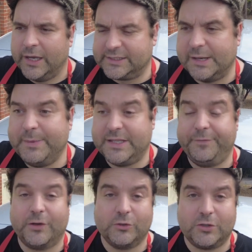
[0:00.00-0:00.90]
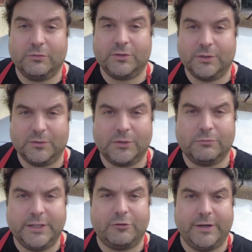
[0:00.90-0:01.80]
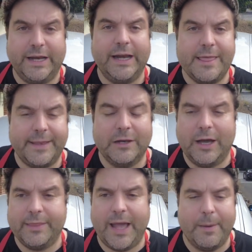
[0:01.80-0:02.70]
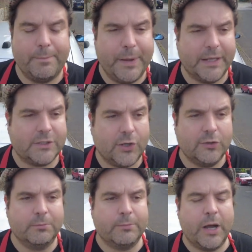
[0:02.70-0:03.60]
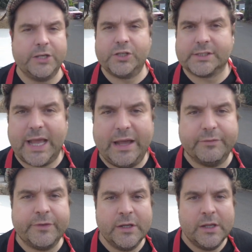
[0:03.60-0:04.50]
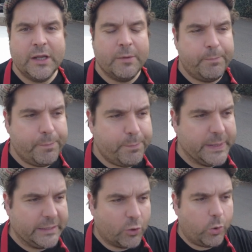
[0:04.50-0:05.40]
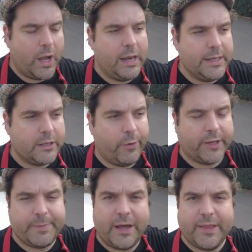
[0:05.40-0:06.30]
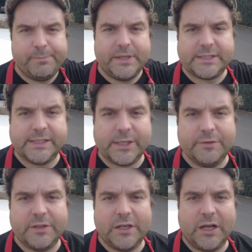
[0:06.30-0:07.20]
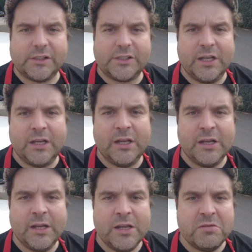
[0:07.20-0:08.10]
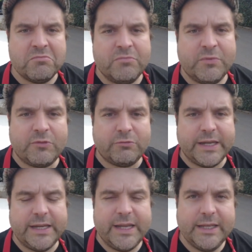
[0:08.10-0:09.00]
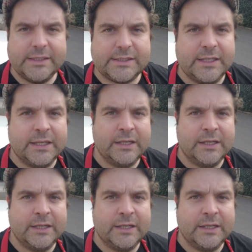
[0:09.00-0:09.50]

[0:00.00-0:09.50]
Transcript: going to be difficult to recreate anything like that, but Tottenham might just have been quietly going about their business over the last 3 years